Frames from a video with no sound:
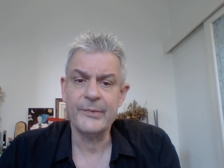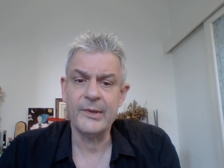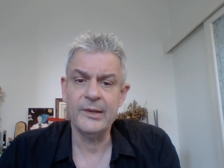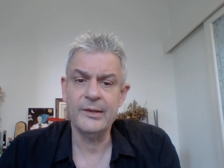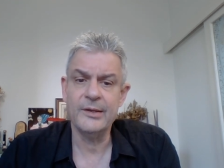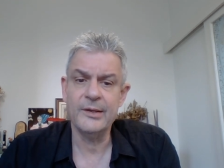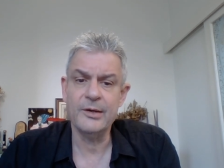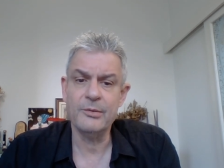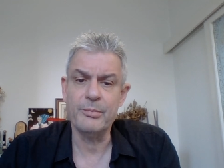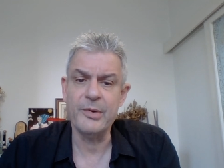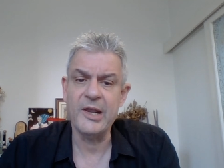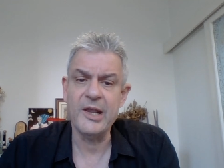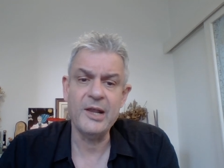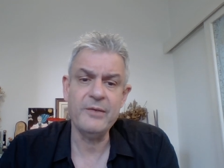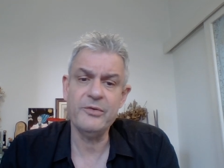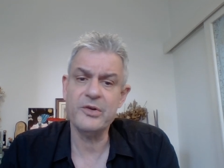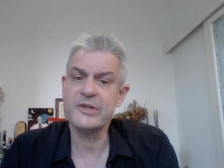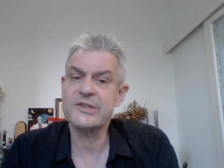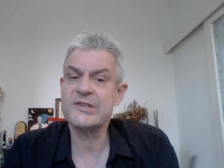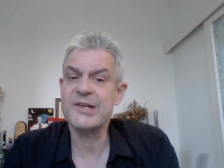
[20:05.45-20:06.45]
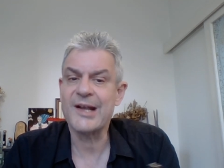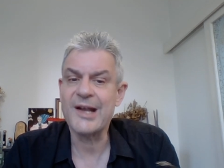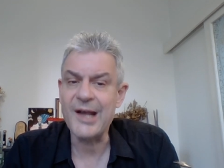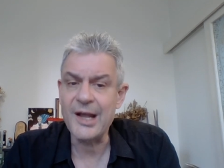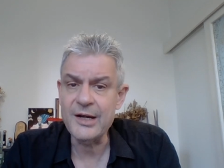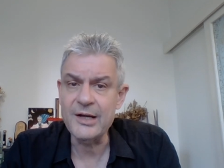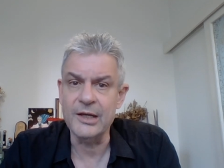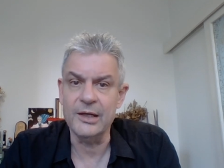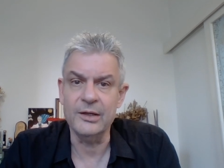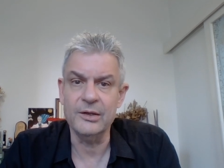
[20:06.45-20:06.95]
Their behaviors are
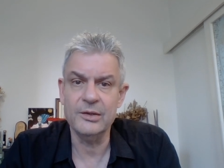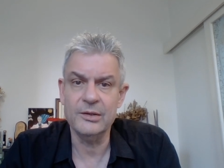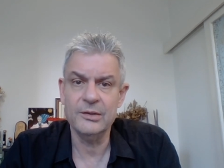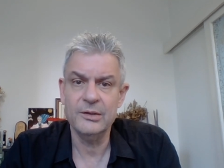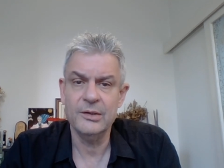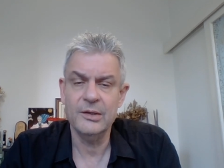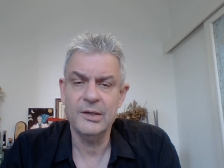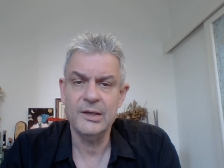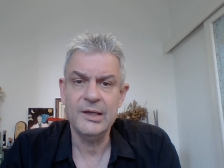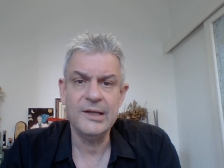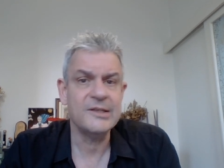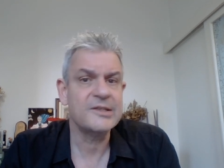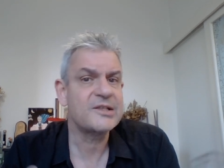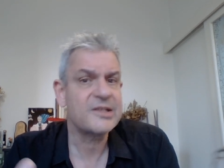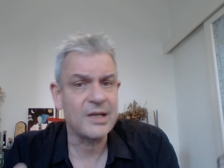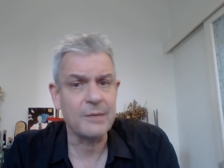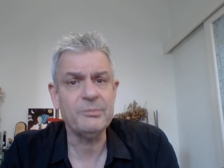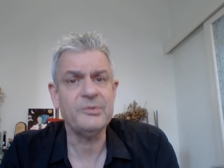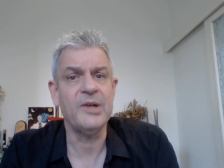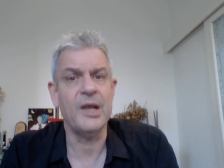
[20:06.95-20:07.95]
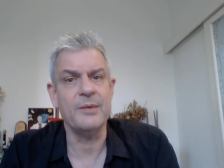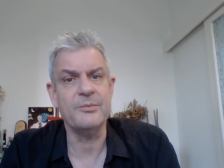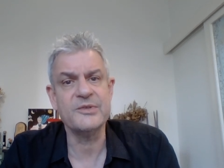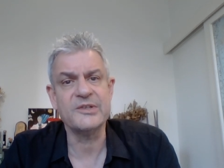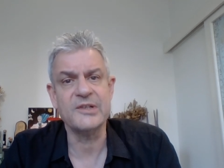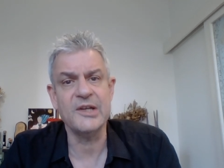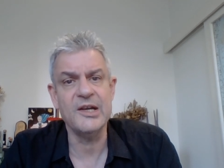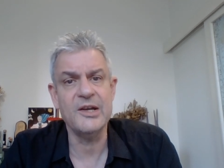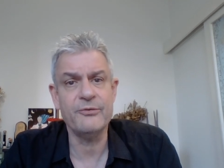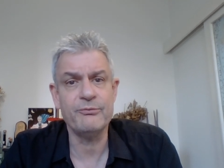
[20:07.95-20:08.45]
cunning, and
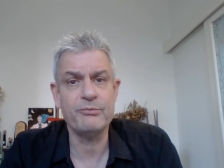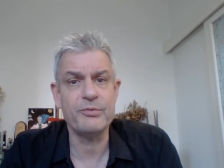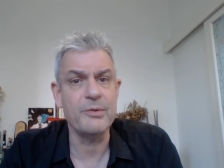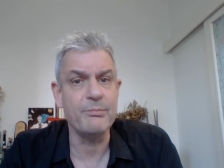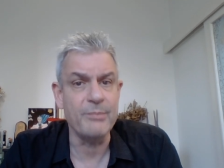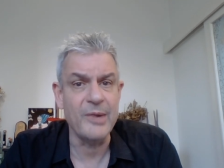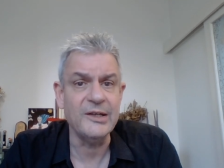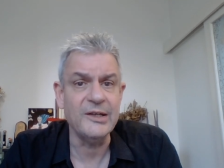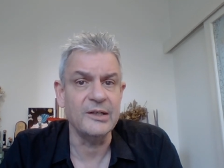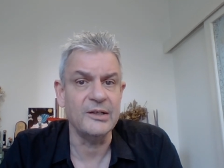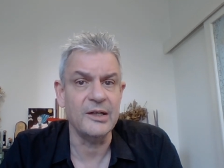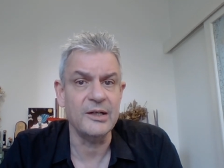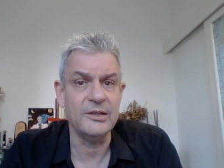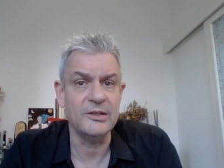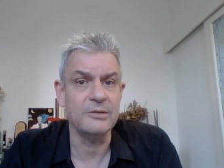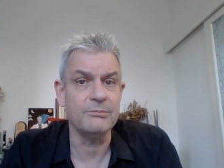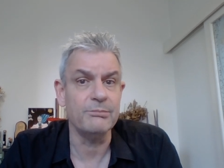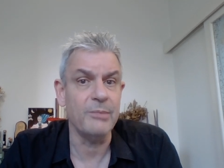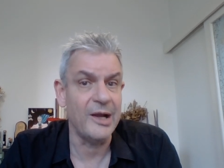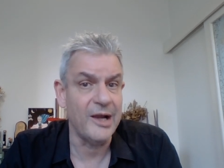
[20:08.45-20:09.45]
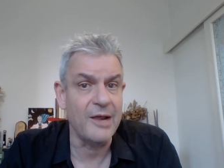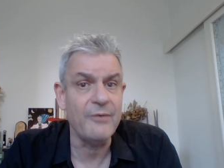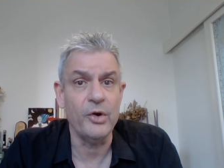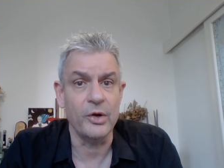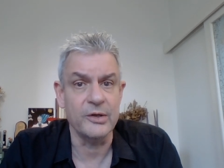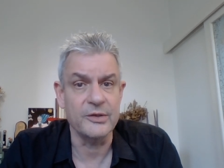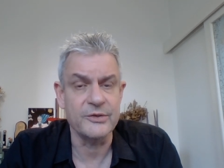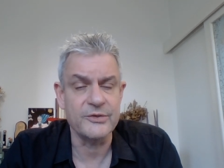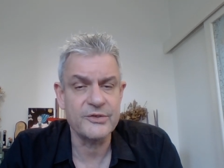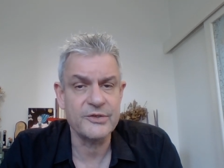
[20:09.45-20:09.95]
sometimes they have premeditated
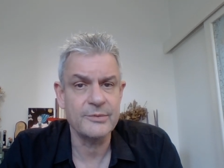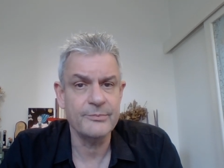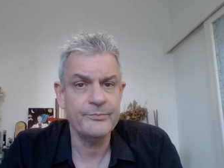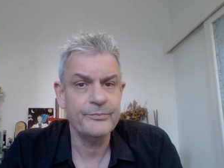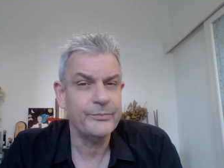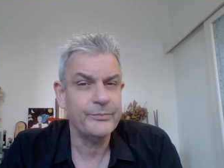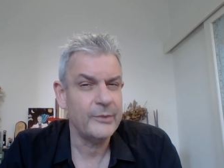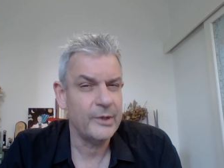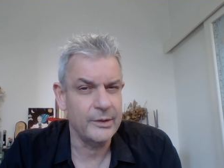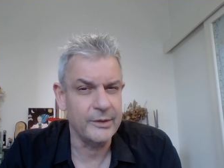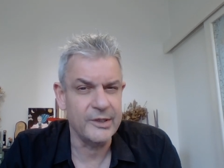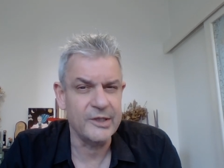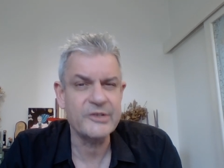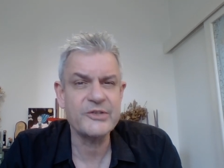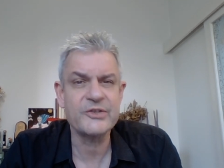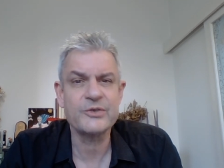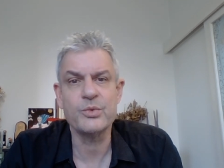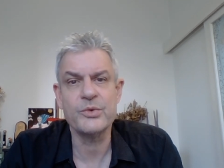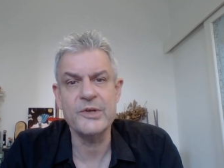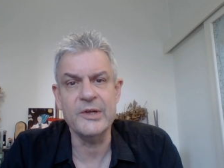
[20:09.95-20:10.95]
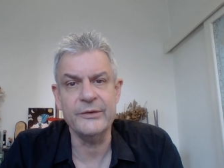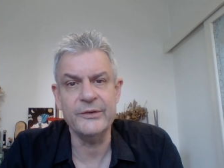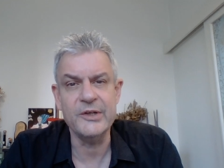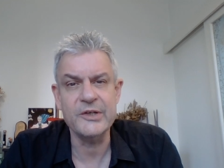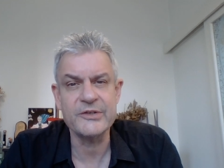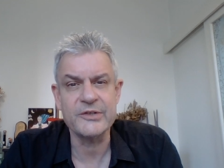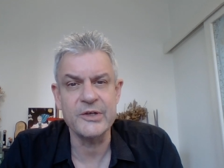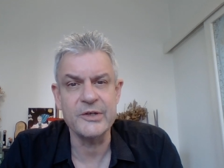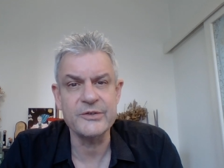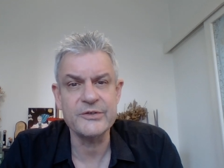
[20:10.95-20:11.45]
malevolence. In
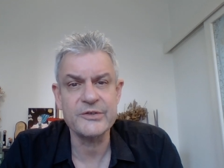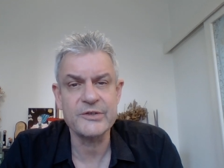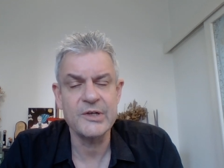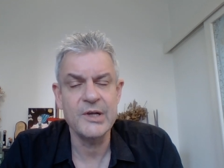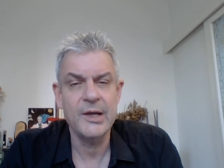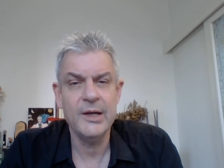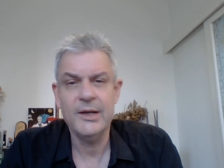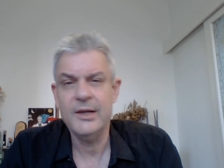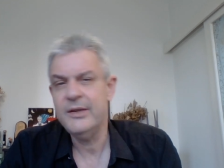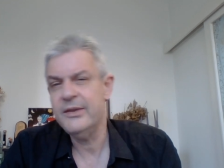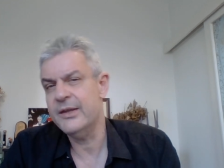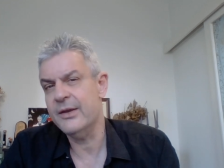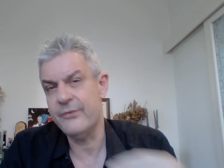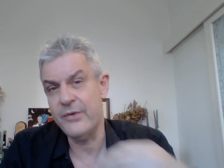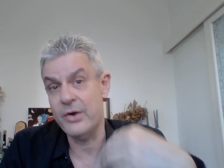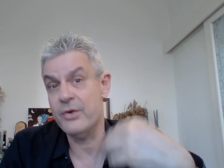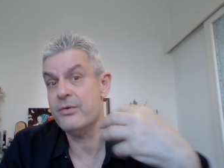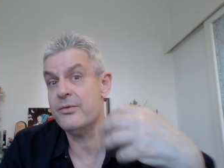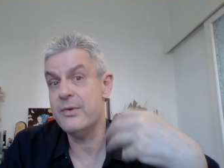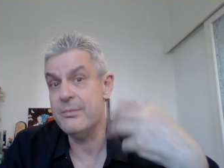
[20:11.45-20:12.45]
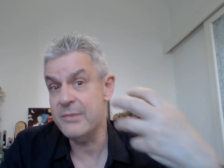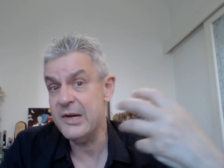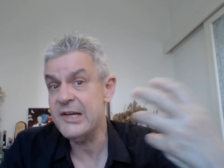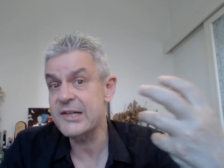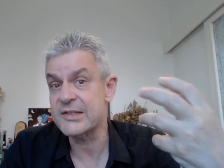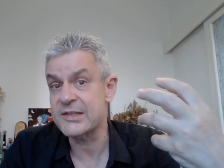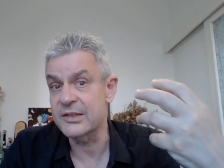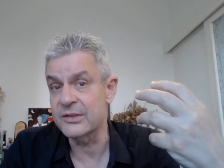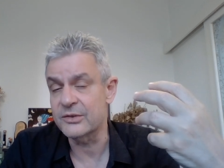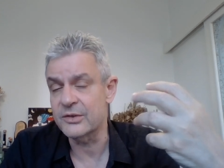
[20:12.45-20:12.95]
this sense, they're very
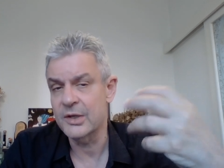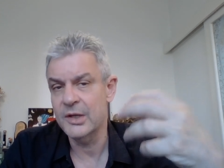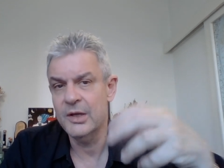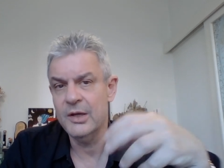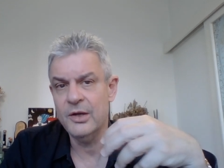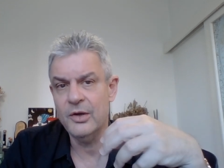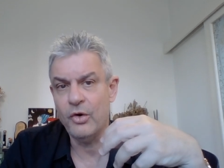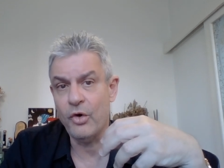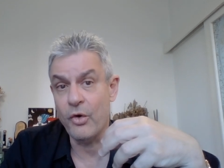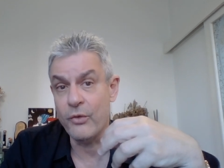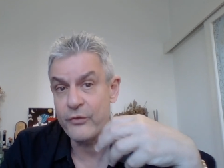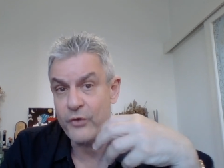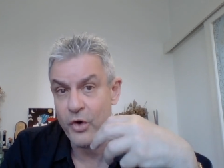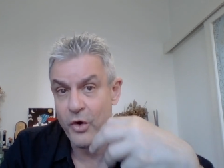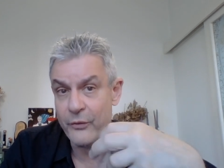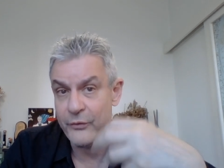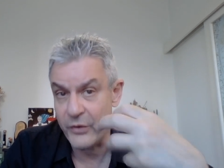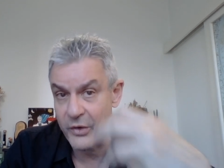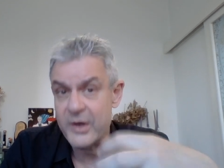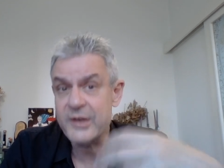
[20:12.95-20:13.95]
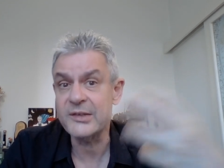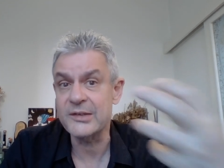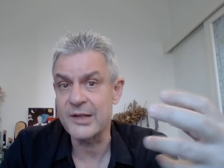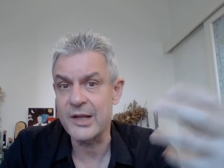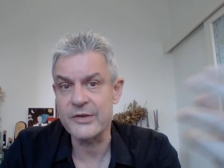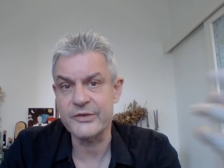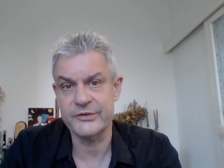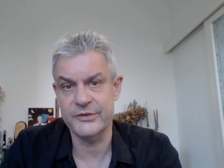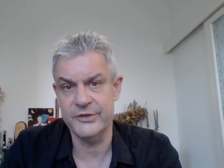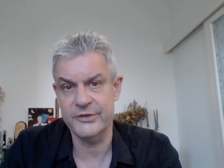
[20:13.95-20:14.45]
reminiscent of covert
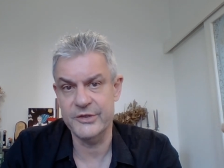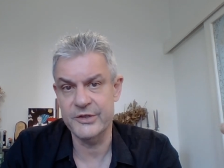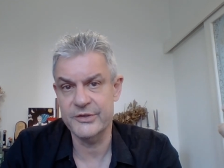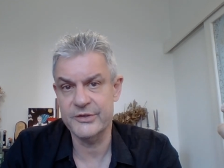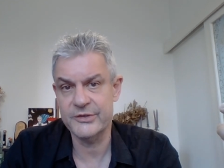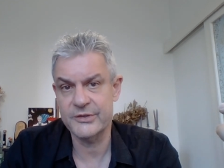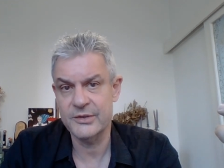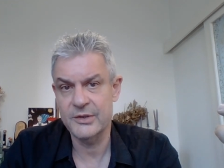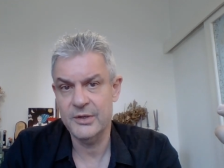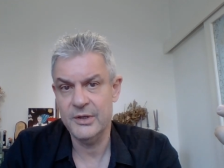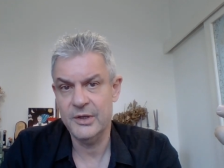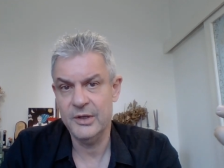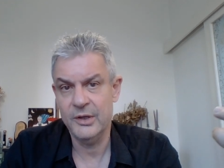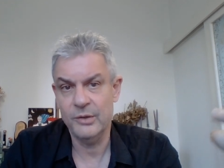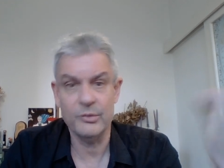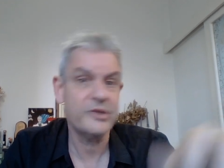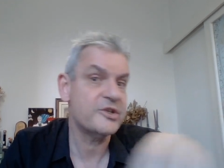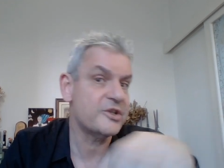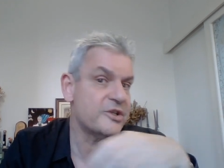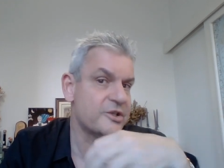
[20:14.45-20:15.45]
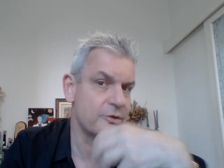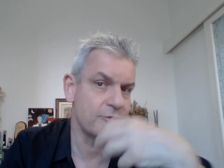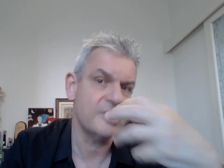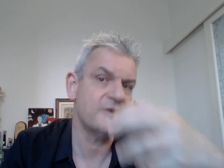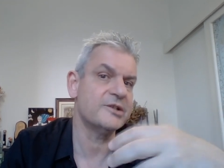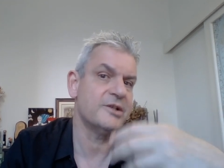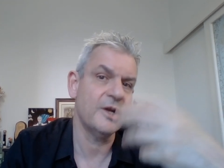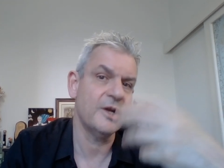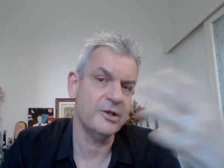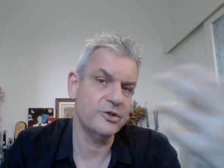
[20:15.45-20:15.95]
narcissists, which is the
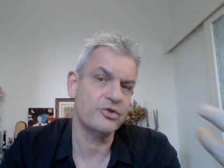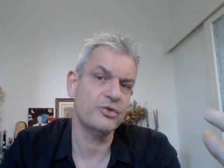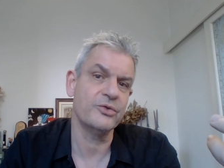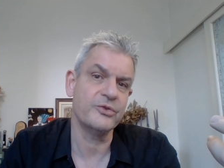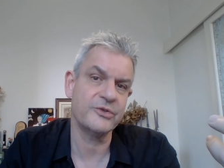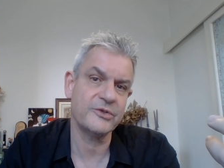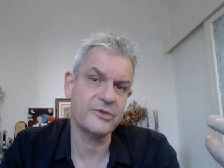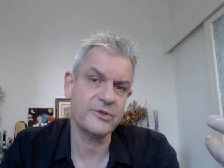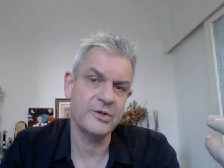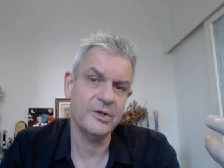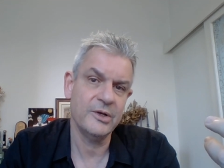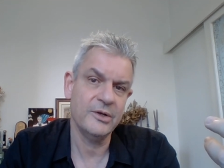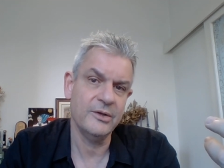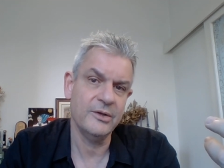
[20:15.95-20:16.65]
reason I chose